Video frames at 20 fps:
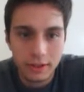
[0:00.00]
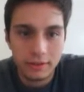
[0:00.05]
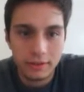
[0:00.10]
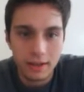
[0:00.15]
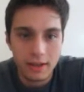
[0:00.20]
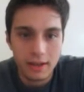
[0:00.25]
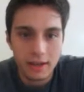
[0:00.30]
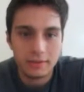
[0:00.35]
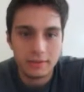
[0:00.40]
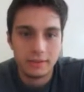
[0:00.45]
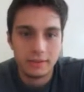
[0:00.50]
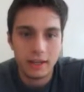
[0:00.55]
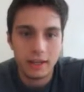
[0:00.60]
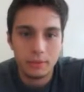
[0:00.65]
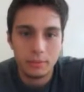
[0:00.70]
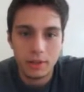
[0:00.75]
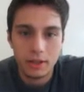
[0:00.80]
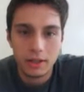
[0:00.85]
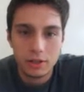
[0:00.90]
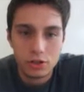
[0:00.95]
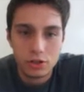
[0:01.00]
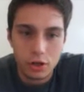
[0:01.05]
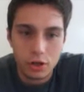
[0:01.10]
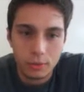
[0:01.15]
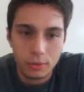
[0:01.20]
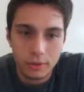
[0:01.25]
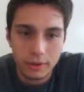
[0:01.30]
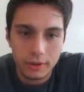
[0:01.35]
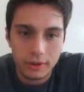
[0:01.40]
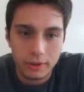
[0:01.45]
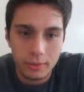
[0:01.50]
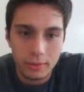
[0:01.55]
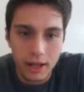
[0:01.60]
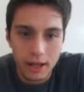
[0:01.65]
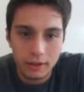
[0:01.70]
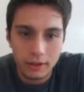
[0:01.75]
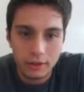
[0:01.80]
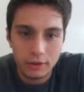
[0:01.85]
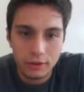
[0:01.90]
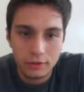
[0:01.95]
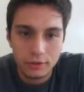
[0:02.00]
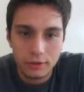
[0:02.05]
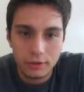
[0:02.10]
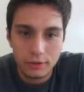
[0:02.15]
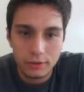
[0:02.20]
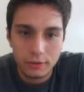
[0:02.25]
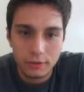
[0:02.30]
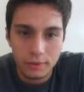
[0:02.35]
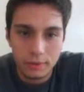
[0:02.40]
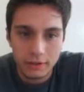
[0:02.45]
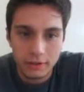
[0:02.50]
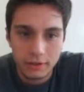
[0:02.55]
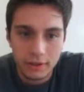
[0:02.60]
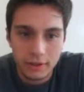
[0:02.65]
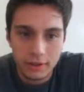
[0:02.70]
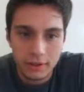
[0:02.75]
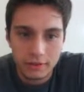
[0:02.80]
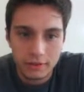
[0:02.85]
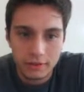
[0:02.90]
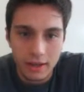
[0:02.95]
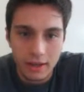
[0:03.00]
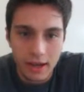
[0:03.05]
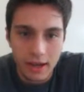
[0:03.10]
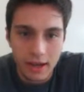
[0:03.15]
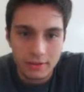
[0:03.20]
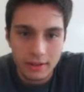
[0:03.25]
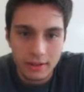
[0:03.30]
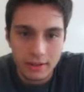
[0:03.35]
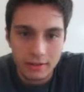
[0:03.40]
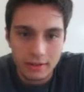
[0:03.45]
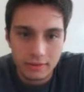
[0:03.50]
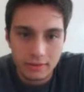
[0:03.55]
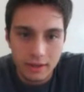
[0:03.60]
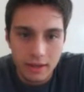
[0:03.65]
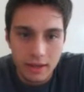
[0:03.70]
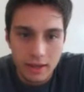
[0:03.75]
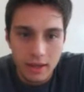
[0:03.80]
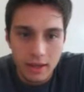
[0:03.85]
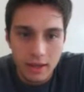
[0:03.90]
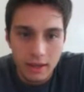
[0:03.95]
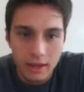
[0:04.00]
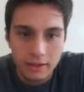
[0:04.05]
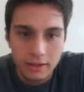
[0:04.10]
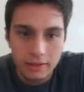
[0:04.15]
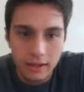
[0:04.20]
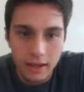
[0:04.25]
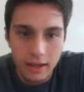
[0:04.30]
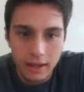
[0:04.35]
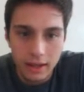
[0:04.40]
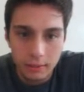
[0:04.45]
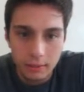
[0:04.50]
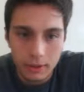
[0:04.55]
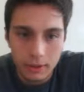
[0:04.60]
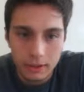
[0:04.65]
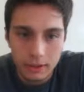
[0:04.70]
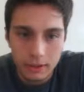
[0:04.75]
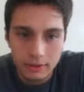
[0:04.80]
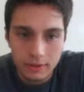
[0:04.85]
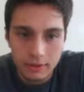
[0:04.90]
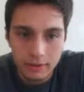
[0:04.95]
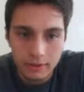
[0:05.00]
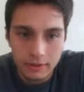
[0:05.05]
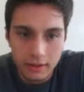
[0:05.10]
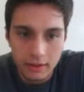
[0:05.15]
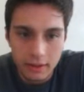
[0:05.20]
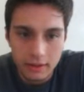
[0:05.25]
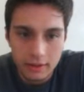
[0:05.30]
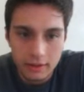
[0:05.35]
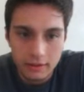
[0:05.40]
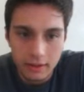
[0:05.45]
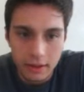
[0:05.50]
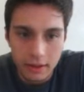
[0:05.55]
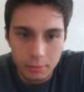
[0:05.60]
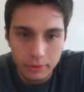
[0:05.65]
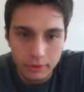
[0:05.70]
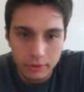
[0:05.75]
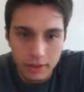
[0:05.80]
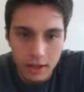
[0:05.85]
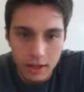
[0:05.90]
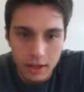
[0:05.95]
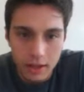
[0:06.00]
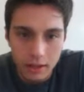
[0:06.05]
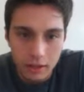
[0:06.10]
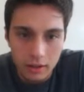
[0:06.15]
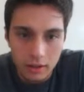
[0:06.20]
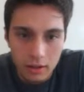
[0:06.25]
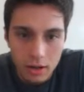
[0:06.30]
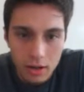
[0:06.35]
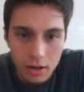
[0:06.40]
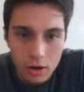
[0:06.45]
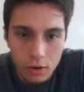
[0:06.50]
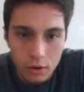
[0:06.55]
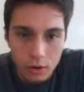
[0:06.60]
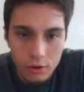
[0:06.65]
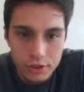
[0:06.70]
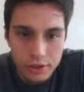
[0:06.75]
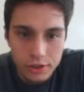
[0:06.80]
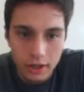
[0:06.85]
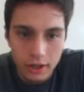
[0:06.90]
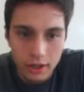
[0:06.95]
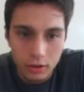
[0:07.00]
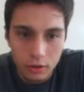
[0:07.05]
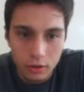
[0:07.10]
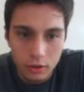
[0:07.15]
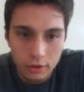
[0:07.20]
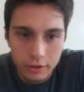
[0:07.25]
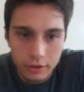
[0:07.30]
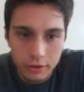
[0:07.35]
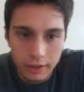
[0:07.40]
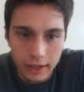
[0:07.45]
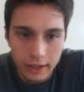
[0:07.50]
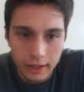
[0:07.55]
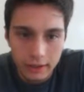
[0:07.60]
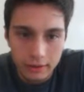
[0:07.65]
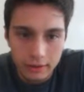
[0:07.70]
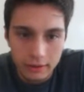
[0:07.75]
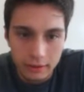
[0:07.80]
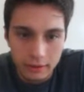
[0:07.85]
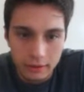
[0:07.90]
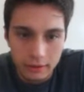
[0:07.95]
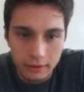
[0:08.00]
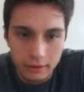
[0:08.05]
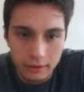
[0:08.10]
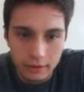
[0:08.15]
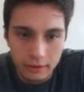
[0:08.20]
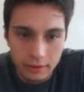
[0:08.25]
is a statement showing the value of a business assets, its liabilities, and its capital or shareholder equity.